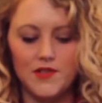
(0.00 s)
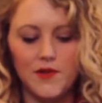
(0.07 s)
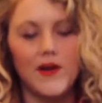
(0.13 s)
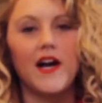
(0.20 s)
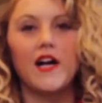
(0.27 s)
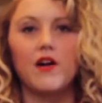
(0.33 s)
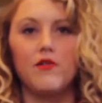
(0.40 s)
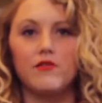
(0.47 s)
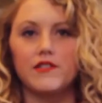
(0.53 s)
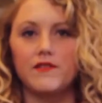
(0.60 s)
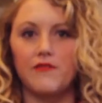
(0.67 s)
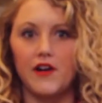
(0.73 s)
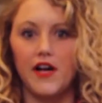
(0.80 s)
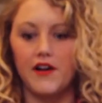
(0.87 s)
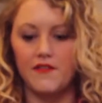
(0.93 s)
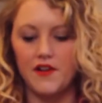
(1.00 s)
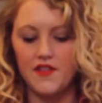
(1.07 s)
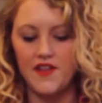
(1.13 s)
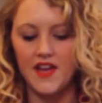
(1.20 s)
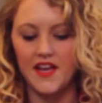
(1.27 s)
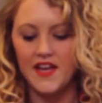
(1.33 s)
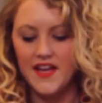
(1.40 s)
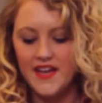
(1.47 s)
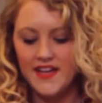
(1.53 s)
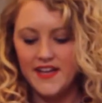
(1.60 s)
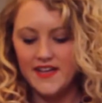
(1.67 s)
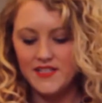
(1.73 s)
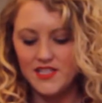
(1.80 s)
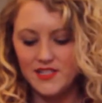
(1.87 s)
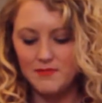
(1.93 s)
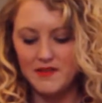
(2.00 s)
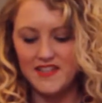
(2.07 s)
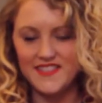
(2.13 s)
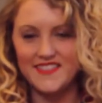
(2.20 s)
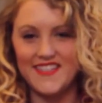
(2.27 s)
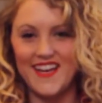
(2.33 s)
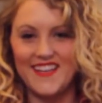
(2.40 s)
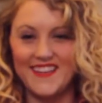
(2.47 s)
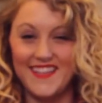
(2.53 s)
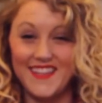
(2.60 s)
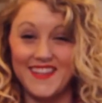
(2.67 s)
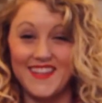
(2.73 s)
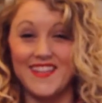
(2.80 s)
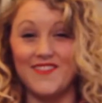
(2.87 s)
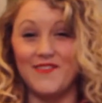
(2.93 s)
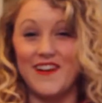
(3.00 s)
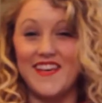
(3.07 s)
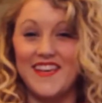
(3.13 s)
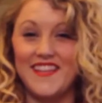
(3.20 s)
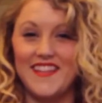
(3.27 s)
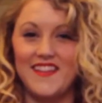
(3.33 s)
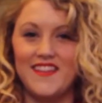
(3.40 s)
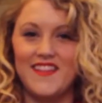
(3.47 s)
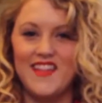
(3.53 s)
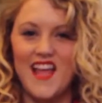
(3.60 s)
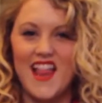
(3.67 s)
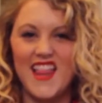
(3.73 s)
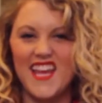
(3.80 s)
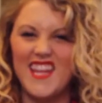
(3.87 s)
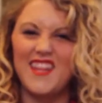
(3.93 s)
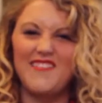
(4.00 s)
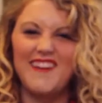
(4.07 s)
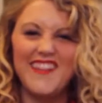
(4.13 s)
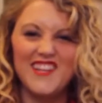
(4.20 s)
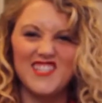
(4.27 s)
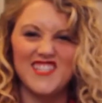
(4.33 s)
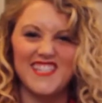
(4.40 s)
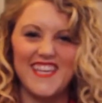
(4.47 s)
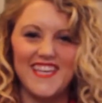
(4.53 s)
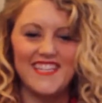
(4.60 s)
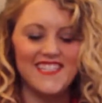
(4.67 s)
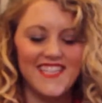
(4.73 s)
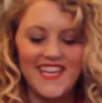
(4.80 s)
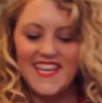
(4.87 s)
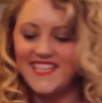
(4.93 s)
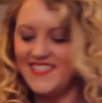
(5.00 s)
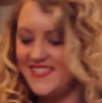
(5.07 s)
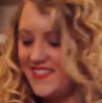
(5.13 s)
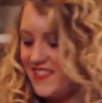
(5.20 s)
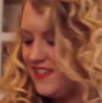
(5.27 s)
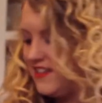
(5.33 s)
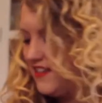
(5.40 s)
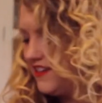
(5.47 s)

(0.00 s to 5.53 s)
Yukon Golds for everything, just because I like the way their skin tastes.